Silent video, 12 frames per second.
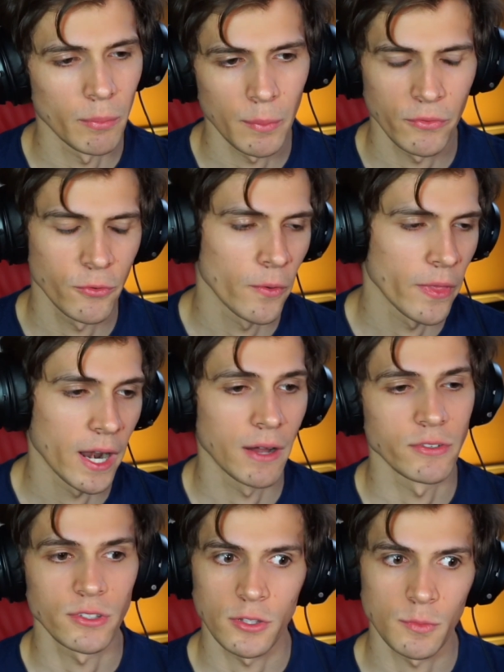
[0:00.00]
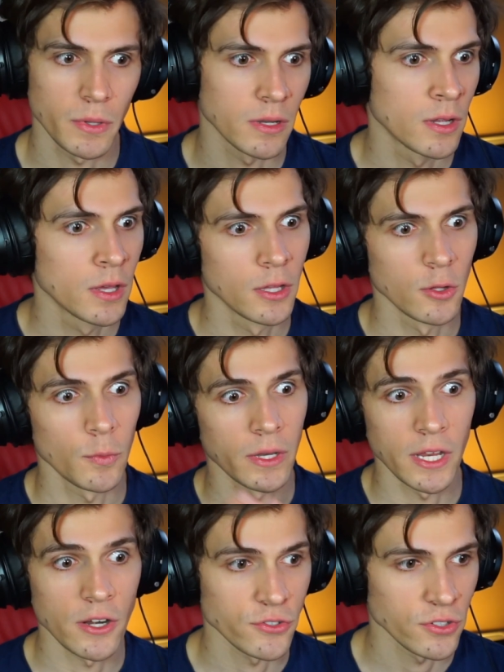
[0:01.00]
but before that, obviously, it's been
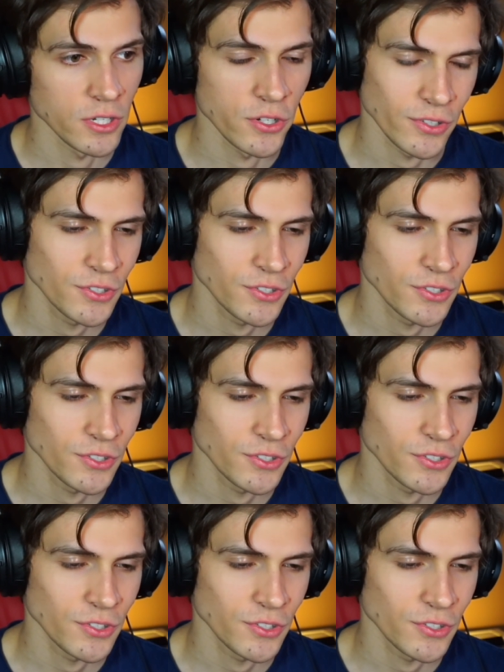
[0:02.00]
years and years.